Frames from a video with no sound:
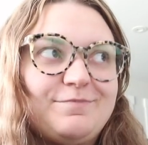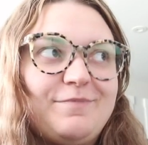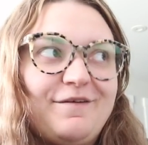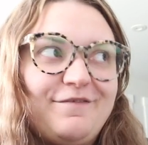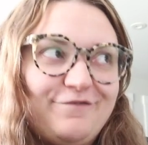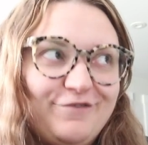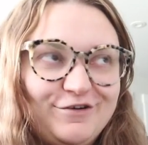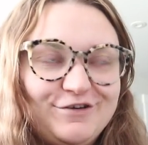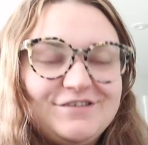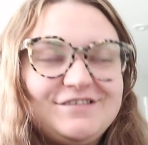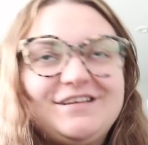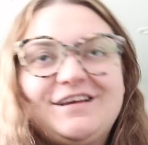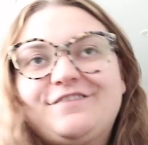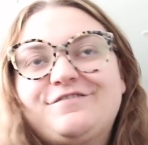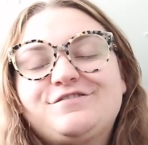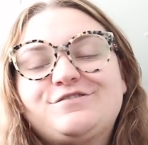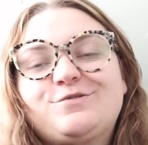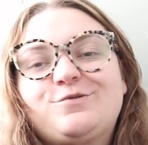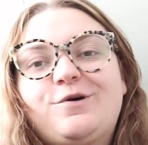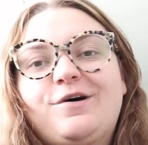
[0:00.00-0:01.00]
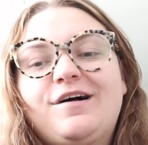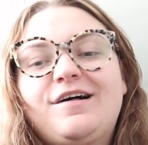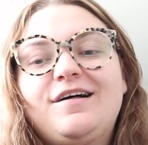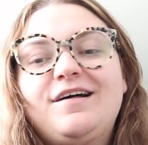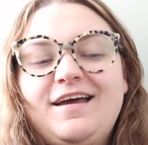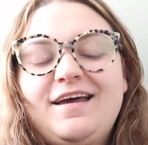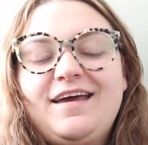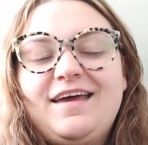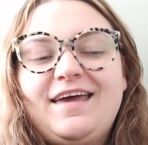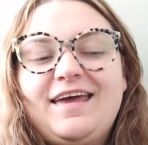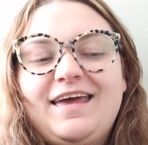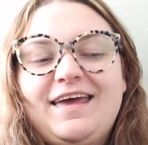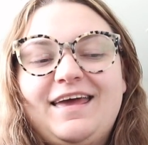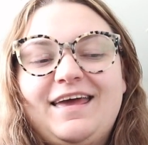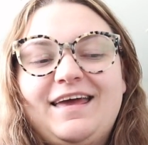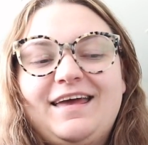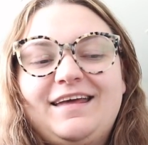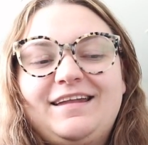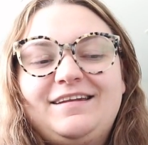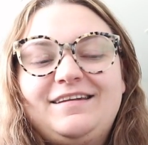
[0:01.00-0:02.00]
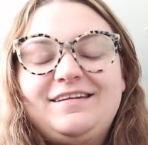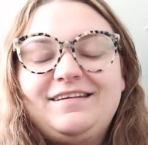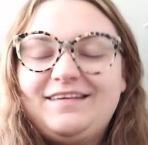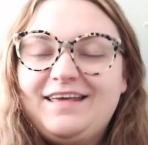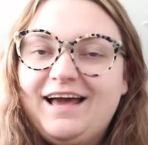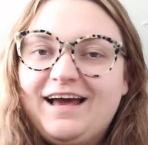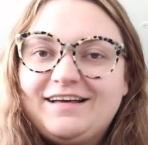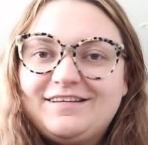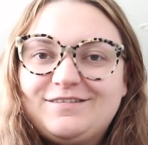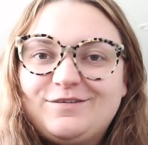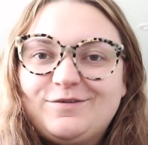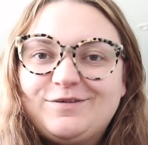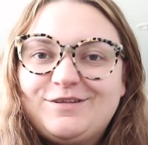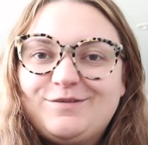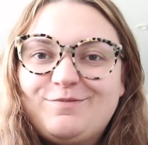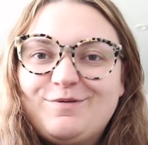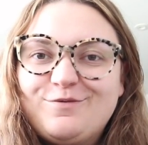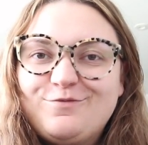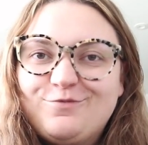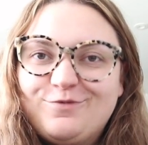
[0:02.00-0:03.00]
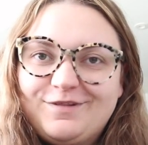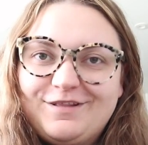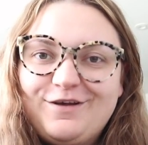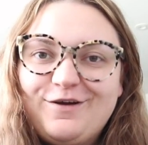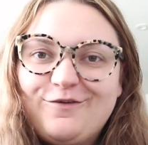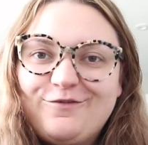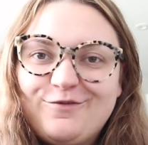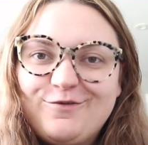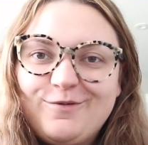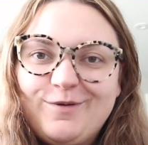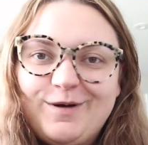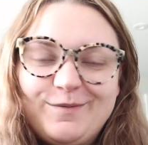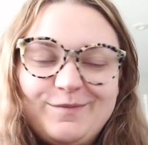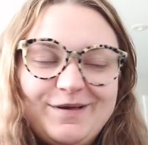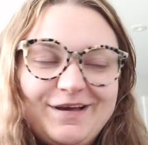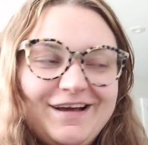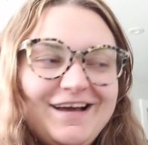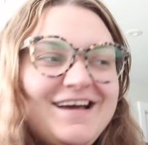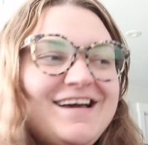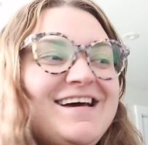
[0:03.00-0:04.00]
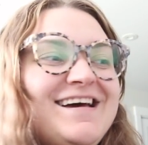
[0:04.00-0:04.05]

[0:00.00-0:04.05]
my first day of school. And yeah, so it's been really overwhelming.